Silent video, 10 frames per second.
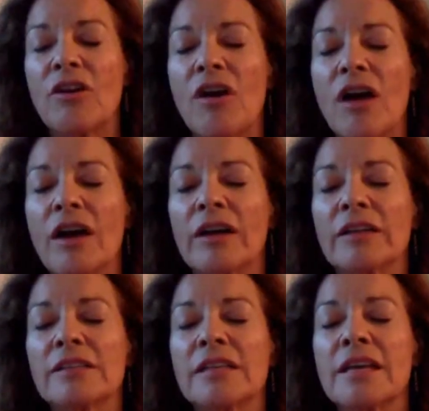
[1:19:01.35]
heart,
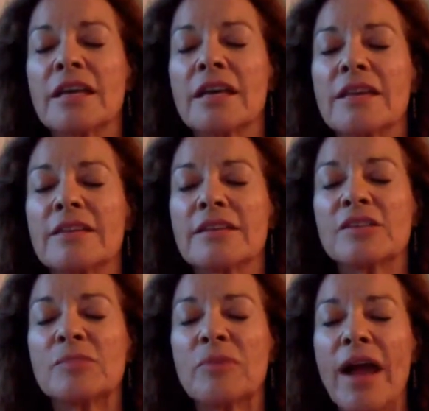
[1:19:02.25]

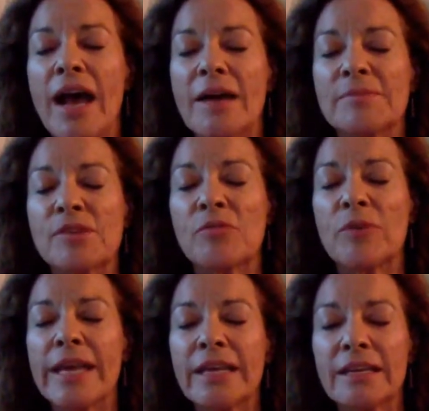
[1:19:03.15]
this perhaps
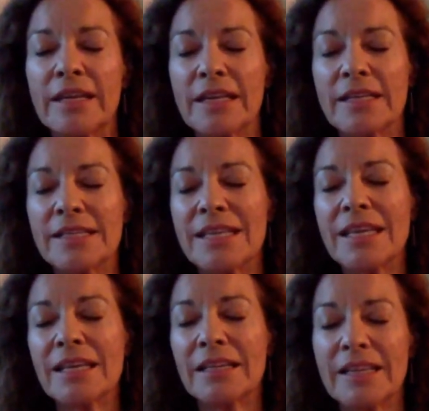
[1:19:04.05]
awakening,
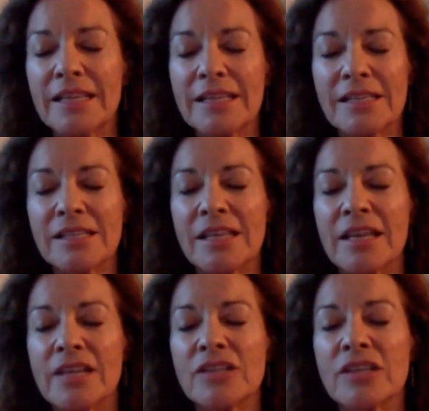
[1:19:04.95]
tingly
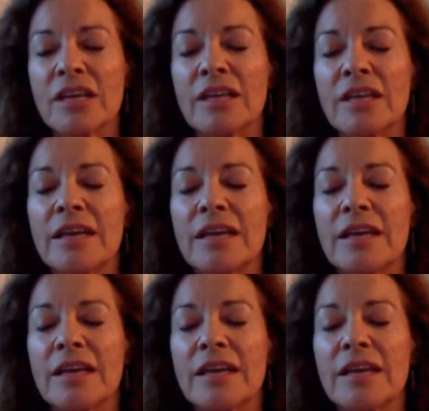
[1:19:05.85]
sensation,